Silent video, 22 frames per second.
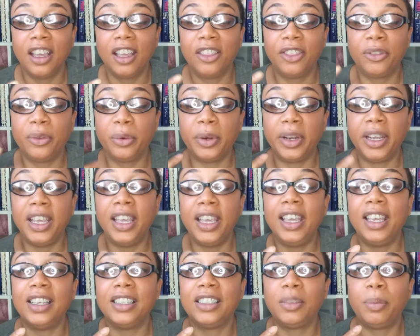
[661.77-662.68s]
Three
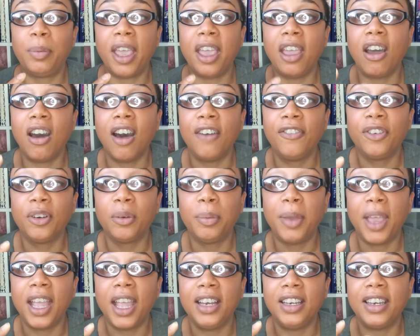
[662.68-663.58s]
is pay off or
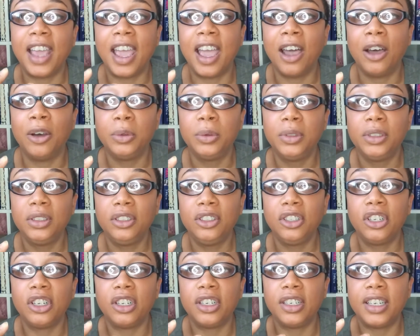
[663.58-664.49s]
pay down
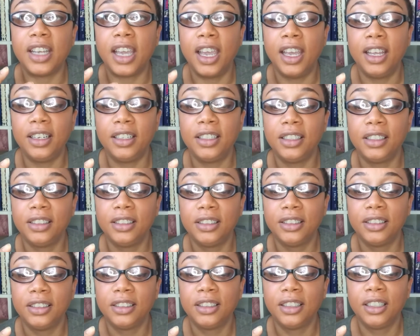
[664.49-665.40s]
your debt.
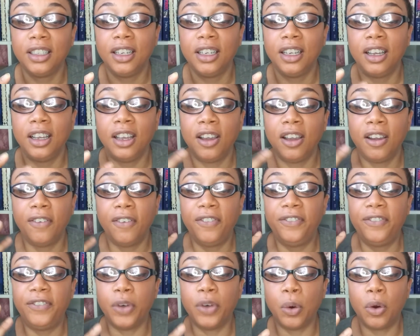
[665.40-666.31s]

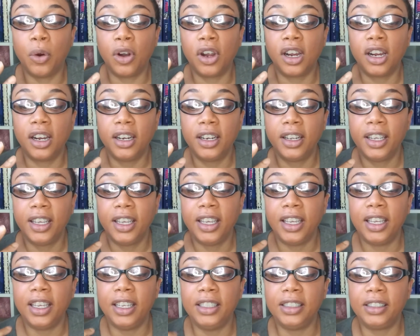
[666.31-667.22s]
Four
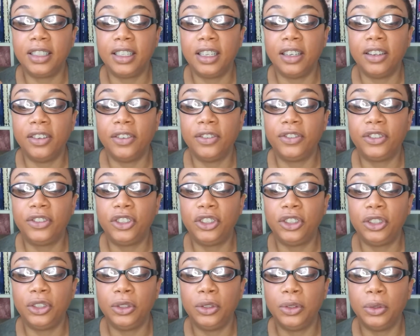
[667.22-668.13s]
is give
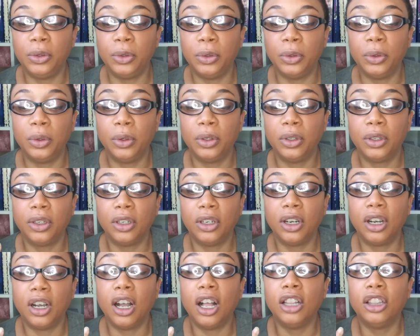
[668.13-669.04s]
to
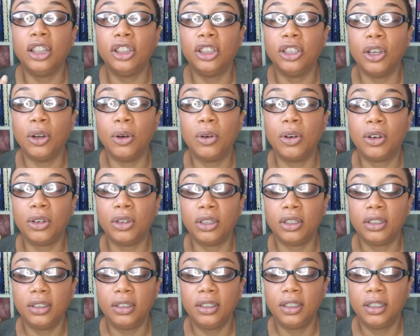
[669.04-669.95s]
a
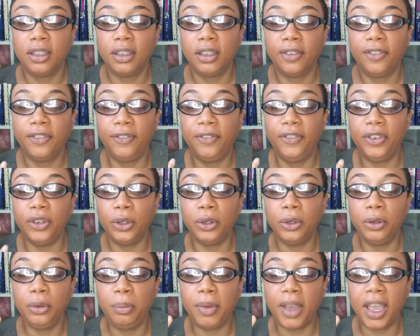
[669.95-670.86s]
local
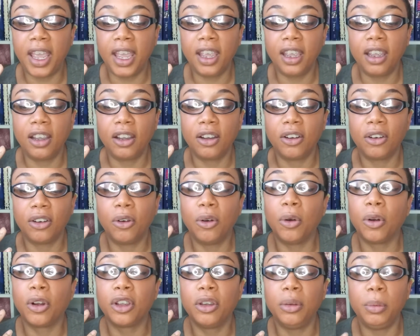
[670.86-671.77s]
food bank
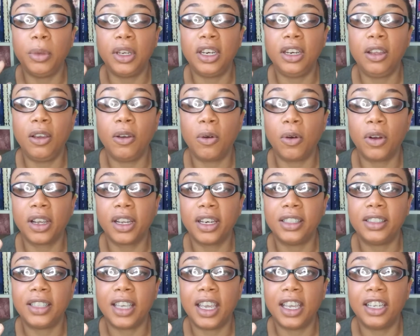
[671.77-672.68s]
or community
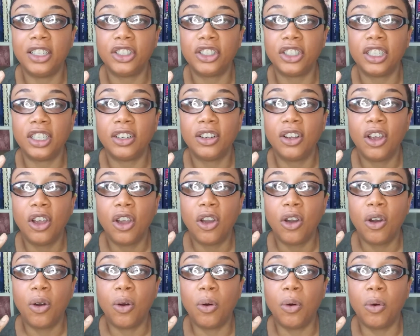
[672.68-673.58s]
organization
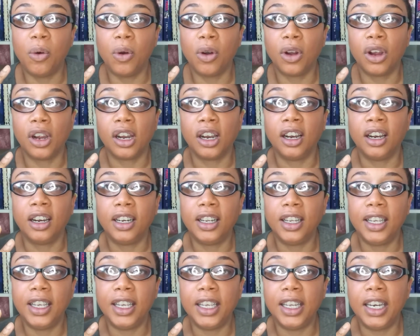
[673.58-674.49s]
or
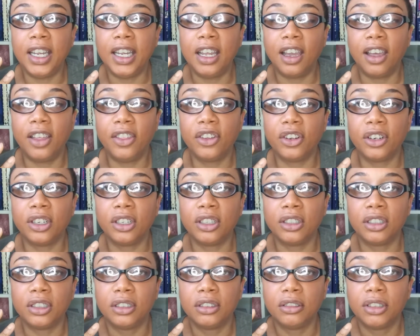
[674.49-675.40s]
any
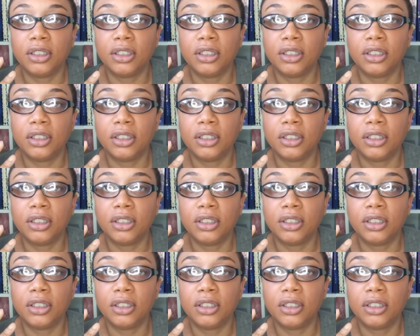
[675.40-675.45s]
other.